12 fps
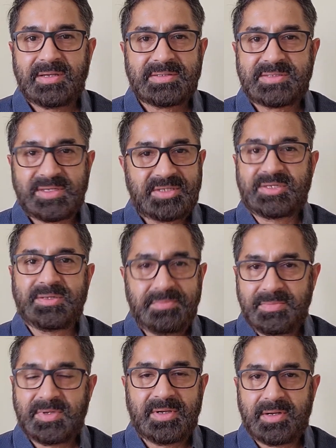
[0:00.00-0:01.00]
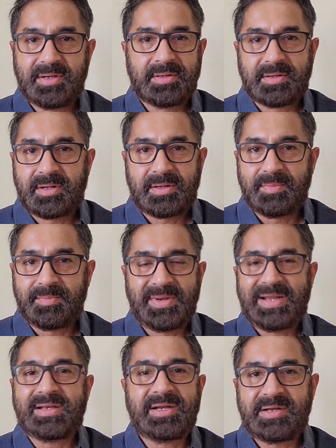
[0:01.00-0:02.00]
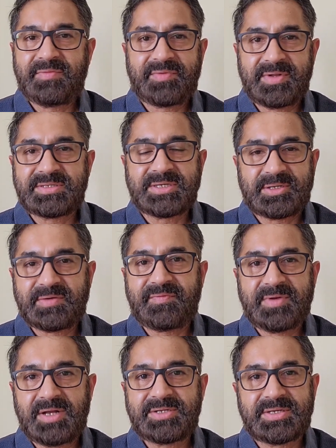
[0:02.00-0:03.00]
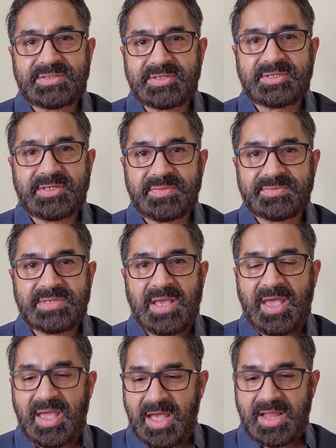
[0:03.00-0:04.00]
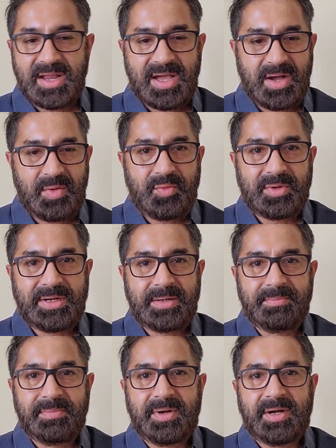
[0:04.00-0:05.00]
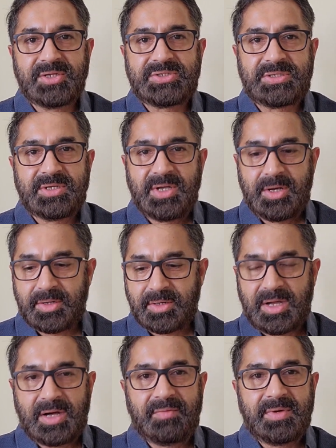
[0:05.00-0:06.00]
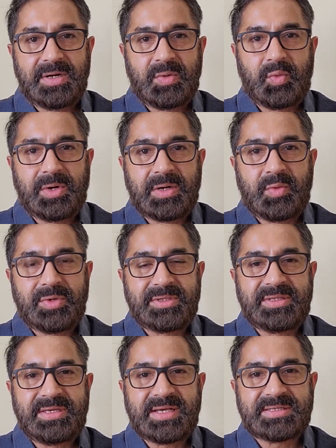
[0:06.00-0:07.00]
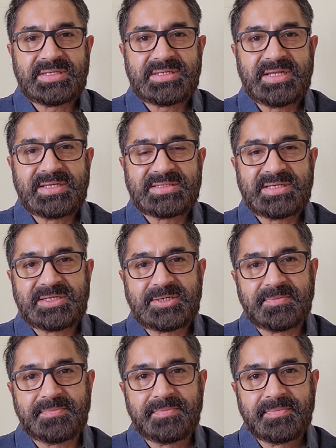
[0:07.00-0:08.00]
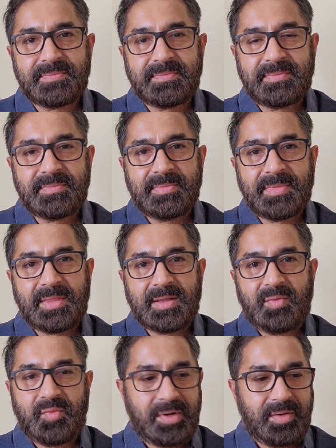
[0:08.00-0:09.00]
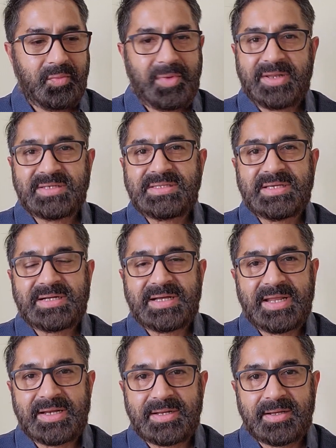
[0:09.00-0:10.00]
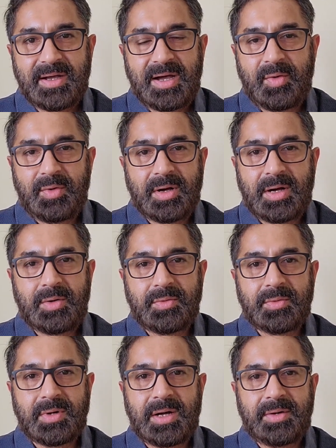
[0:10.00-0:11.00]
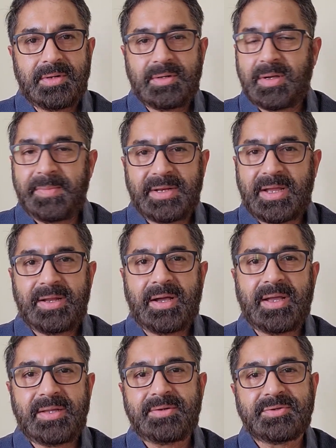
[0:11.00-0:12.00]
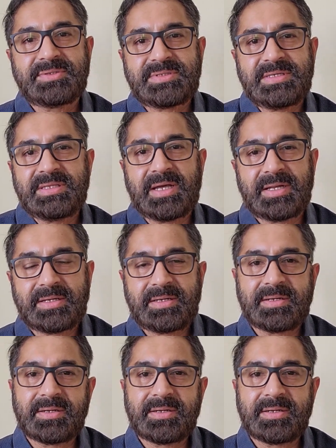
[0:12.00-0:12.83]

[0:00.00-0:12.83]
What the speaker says: system, a completely different set of financial systems? And how will it merge, or how will it work with the existing system? Where is the connect? How do you, I don't see that